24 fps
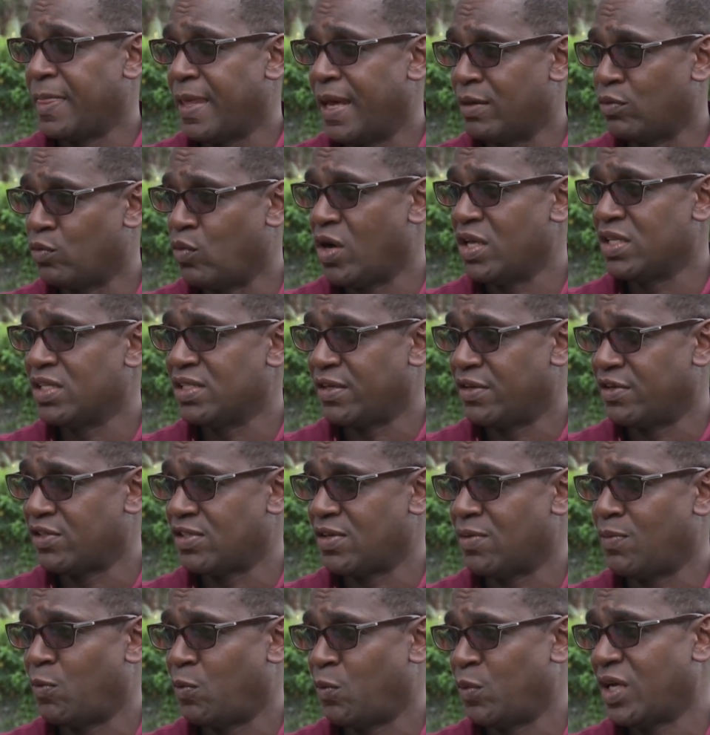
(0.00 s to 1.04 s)
And once there is
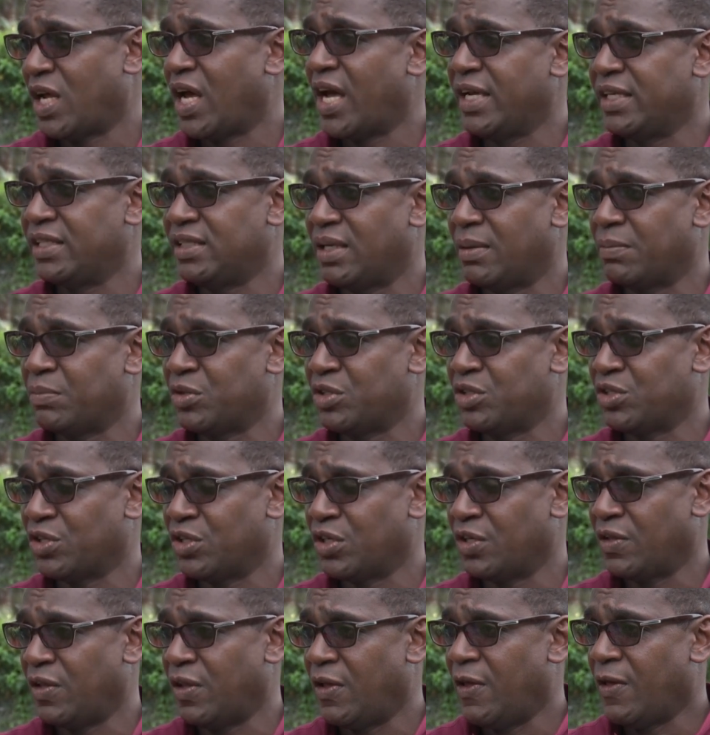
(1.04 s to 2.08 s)
someone with a high
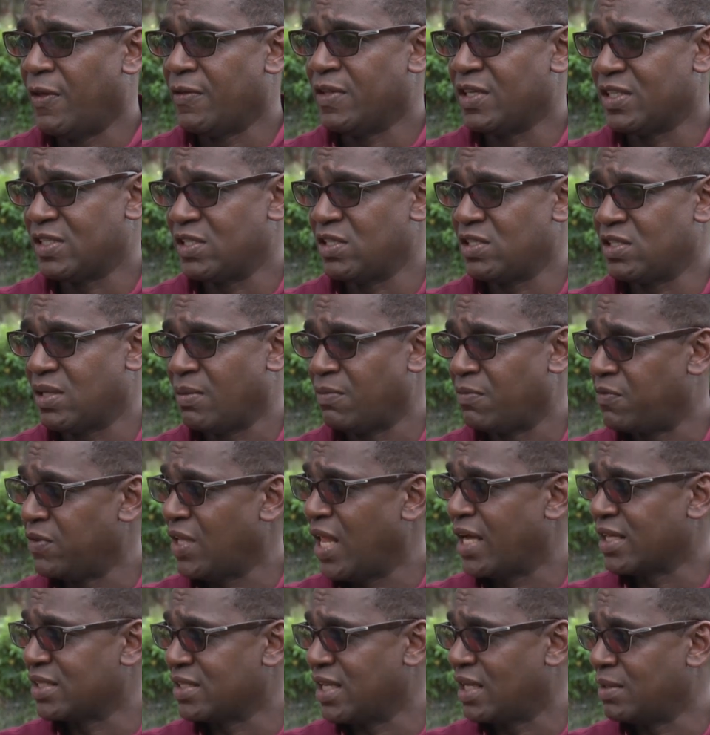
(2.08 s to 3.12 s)
temperature, the system
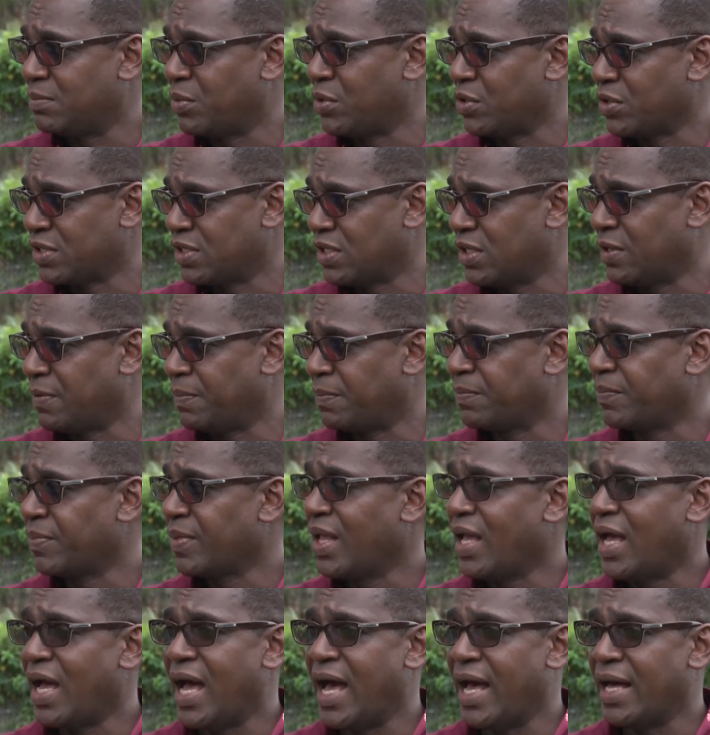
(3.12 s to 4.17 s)
flags that person
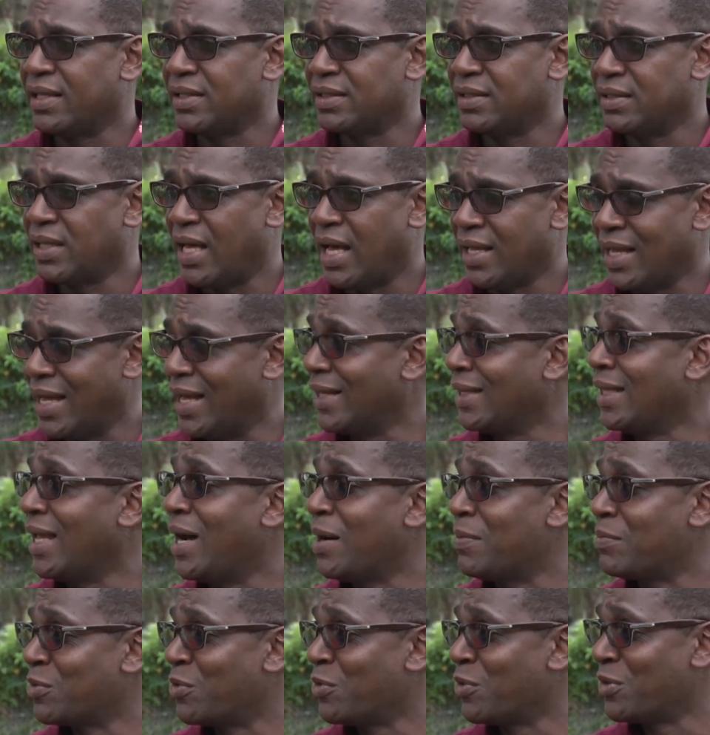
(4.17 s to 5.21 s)
and an
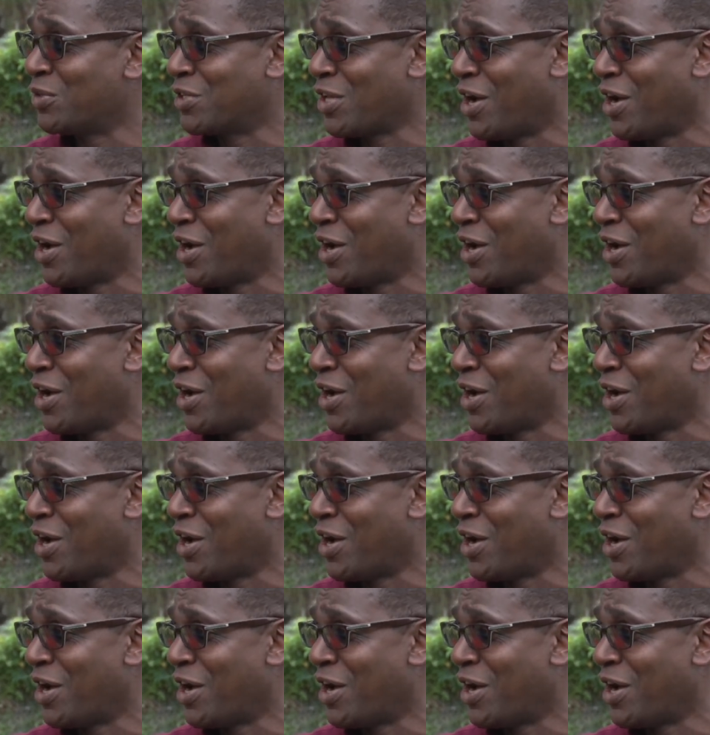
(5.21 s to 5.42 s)
alarm goes